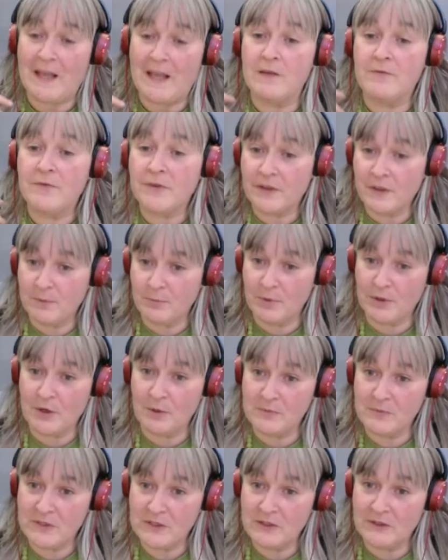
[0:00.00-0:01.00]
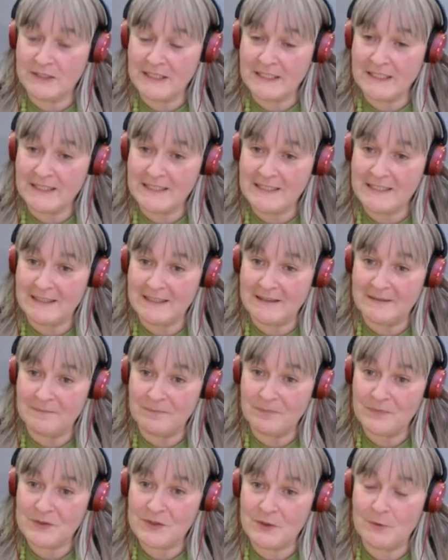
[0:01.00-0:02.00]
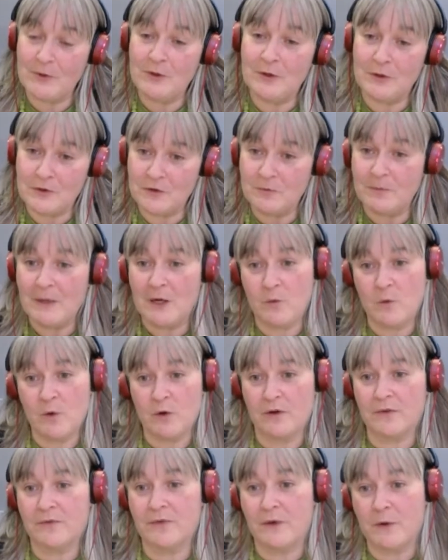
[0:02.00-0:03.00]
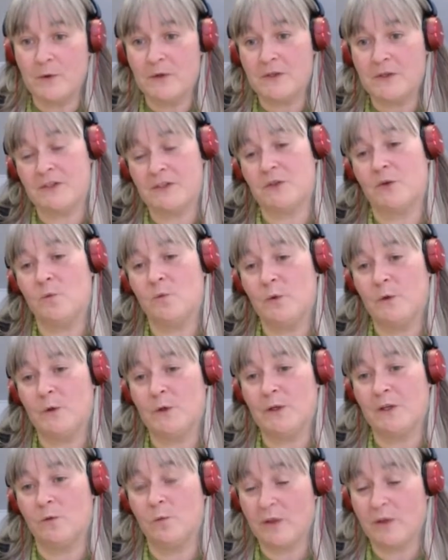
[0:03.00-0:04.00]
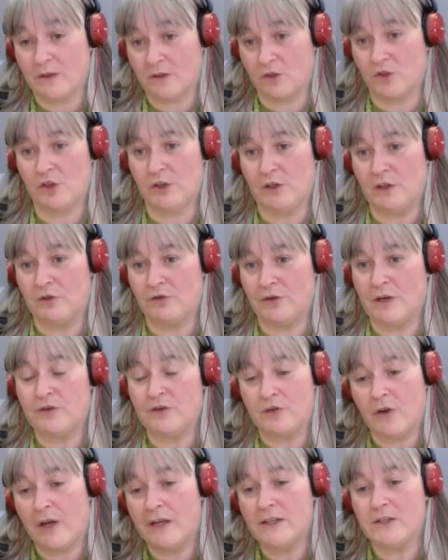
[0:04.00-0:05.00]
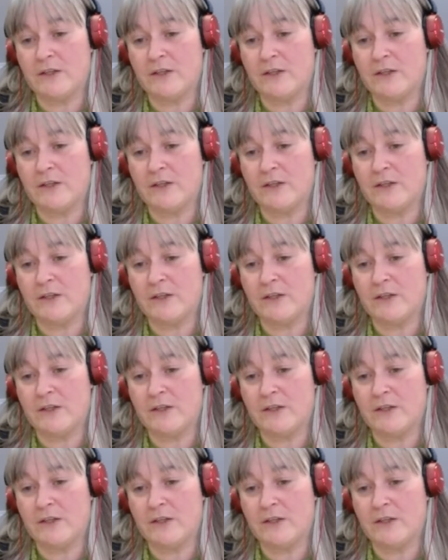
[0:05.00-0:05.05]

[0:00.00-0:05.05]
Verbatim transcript: everything becomes a lot easier. So a lot mm-hmm. of my work focuses on working with the children and trying